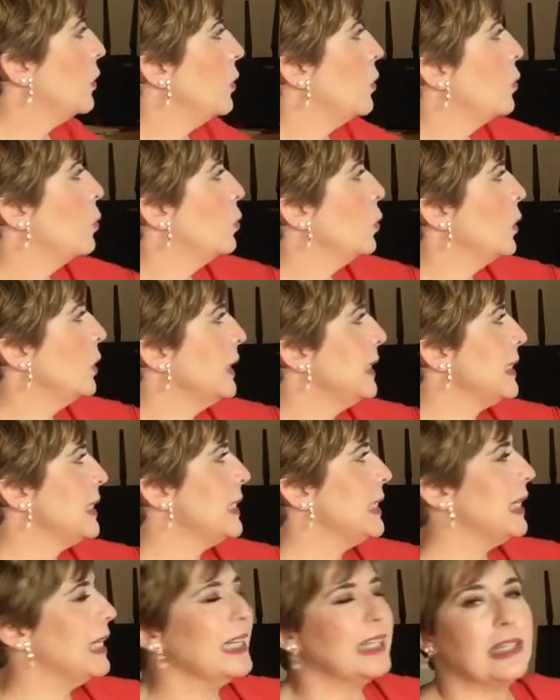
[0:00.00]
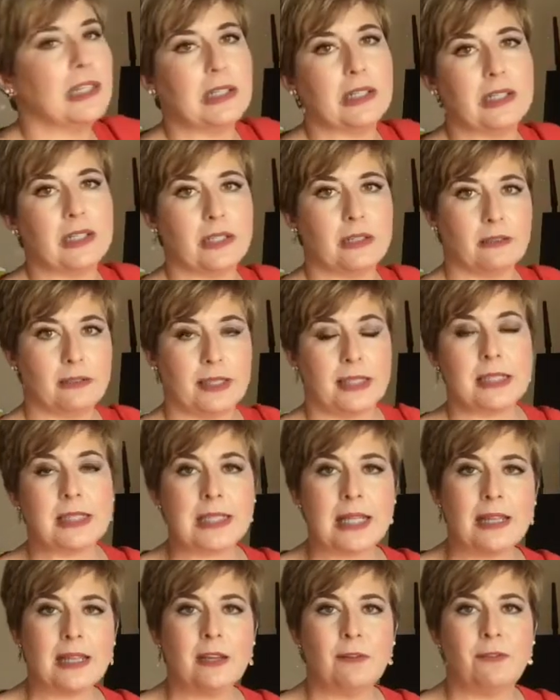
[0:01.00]
What is layer? That's a
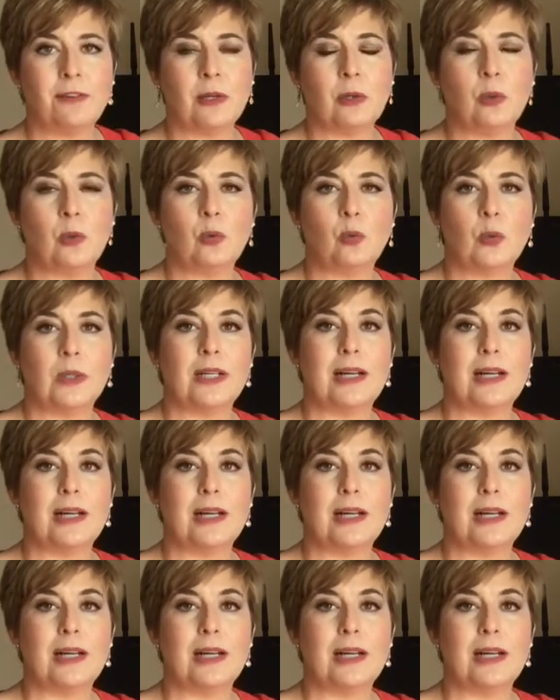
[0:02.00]
difficult word.